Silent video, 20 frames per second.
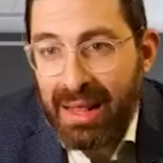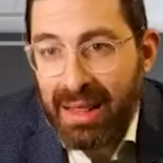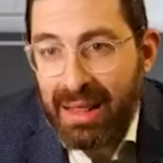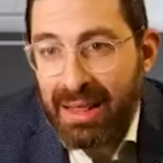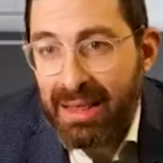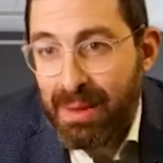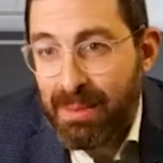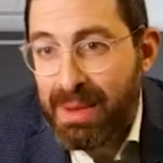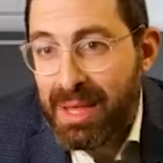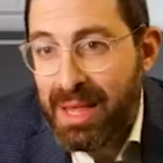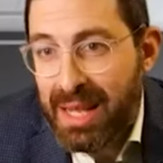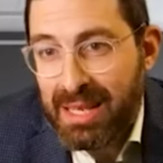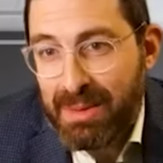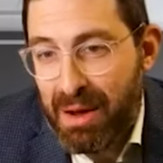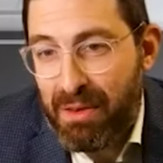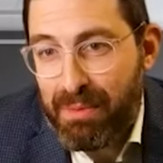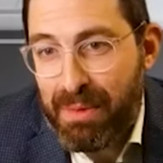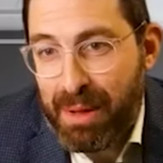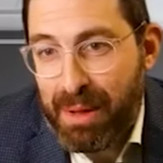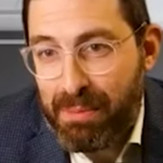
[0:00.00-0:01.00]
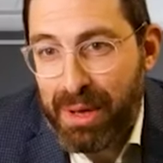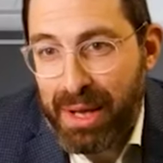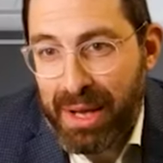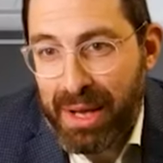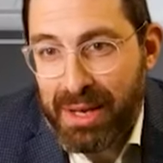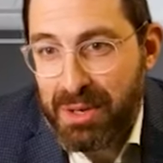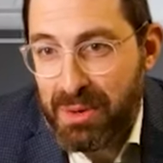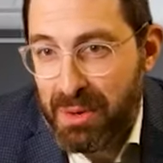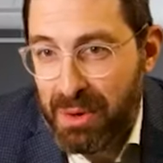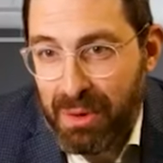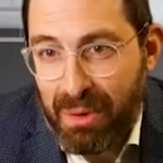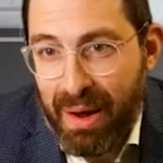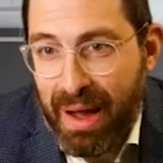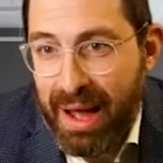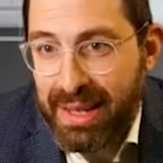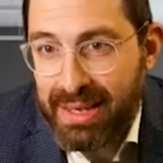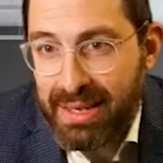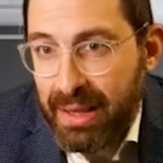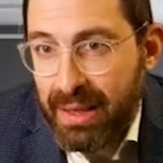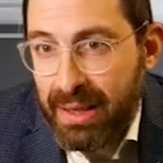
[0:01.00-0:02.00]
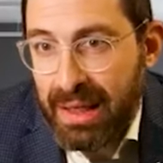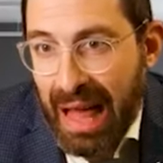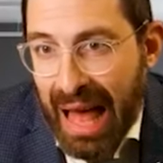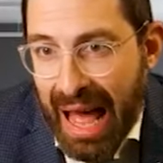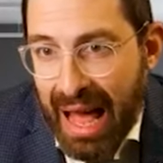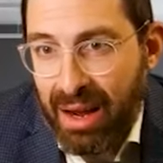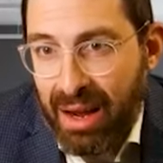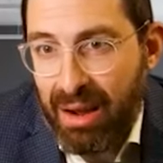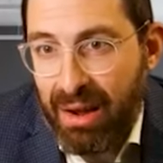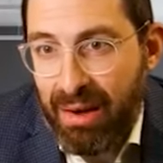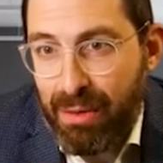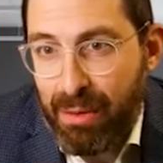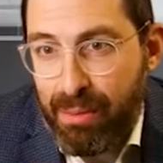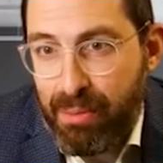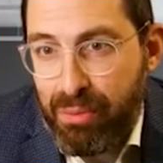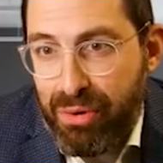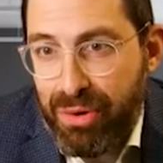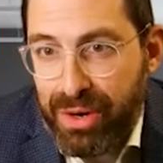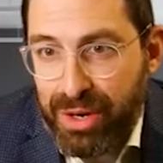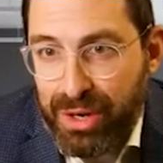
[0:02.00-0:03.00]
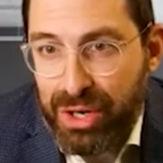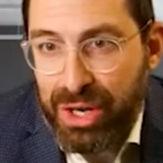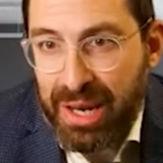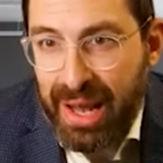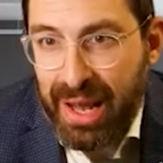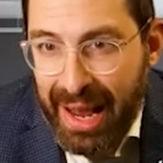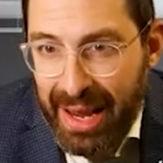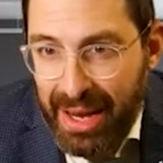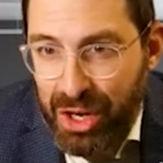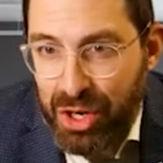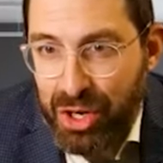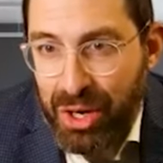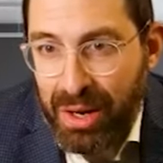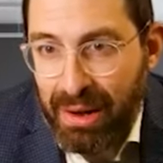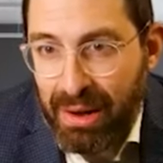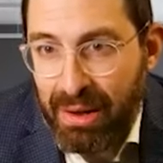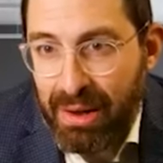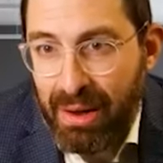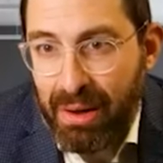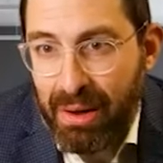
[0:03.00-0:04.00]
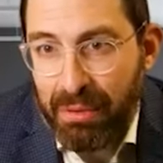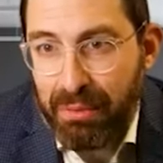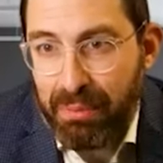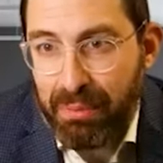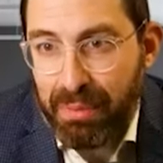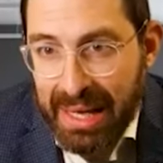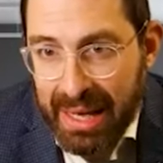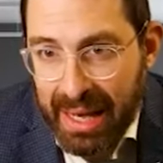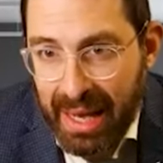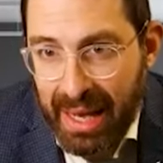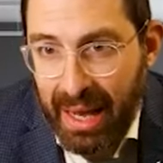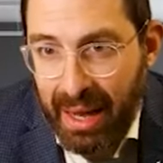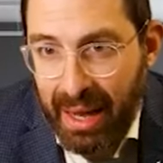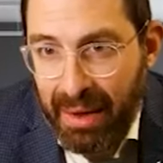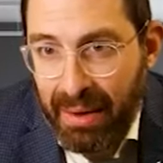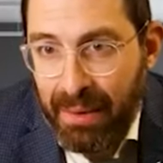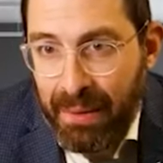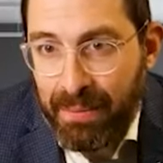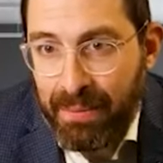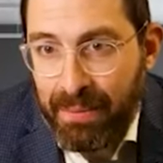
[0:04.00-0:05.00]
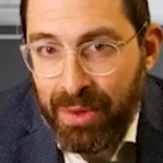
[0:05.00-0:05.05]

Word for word: And to me, that's of my biggest regrets the lack of appreciation of being.